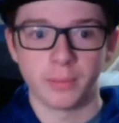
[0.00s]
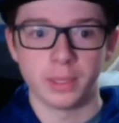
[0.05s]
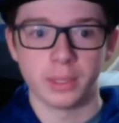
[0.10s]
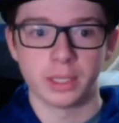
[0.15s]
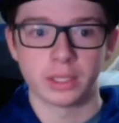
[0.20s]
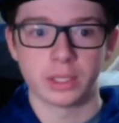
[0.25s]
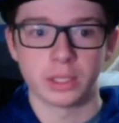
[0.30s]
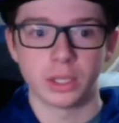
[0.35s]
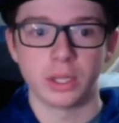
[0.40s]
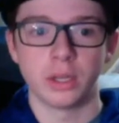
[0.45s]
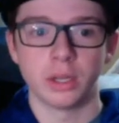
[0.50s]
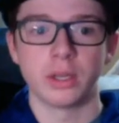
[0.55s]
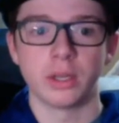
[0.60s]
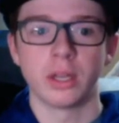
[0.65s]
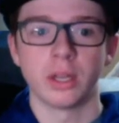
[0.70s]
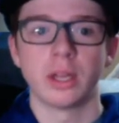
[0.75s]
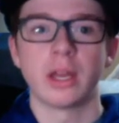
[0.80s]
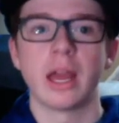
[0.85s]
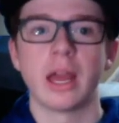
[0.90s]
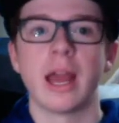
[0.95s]
He's going to
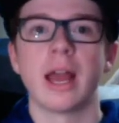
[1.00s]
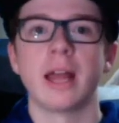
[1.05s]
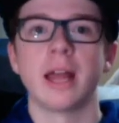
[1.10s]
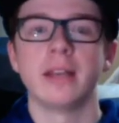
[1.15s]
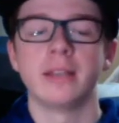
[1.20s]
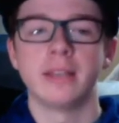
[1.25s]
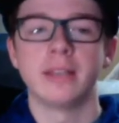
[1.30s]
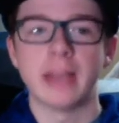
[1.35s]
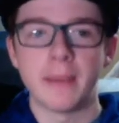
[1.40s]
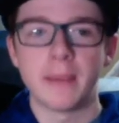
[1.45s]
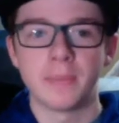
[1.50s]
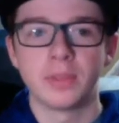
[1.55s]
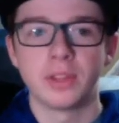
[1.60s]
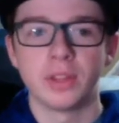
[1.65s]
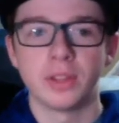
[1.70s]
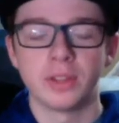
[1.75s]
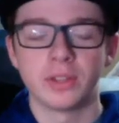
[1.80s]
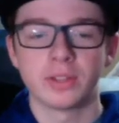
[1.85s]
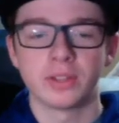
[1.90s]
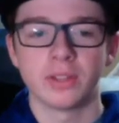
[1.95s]
add depth to
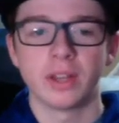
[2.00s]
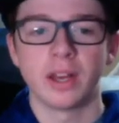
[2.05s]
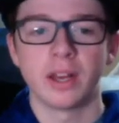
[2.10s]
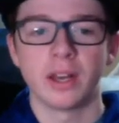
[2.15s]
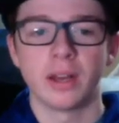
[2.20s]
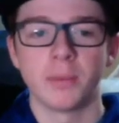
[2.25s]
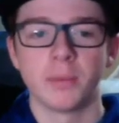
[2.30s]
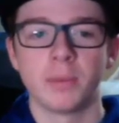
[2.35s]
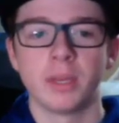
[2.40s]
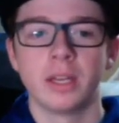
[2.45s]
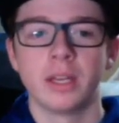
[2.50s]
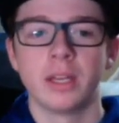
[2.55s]
this lineup.